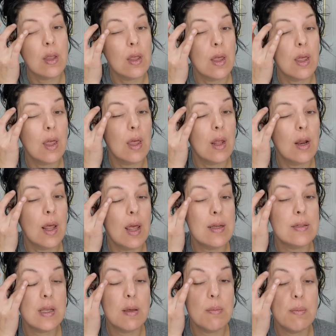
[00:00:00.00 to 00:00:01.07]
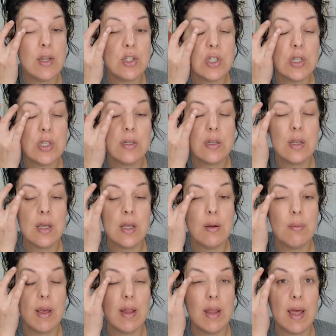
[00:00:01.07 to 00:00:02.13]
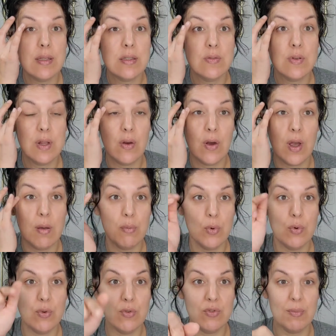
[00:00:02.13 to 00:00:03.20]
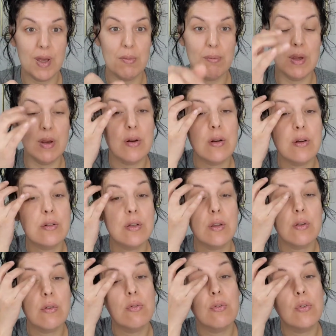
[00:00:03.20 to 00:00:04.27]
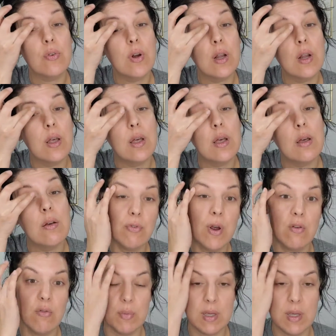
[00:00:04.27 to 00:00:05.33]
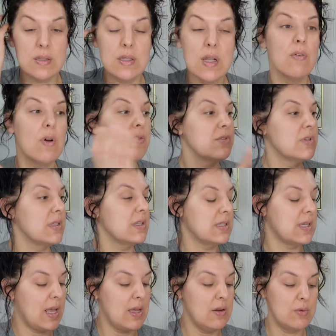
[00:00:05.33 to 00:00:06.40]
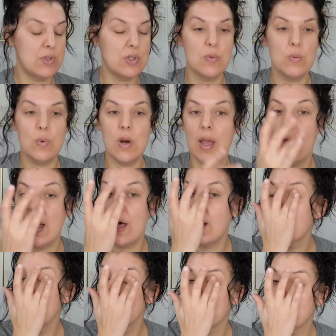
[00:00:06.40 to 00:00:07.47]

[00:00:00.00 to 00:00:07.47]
And as I mentioned in my last video, I moved my mirror to the front of me instead of off to the side, which is where I had it.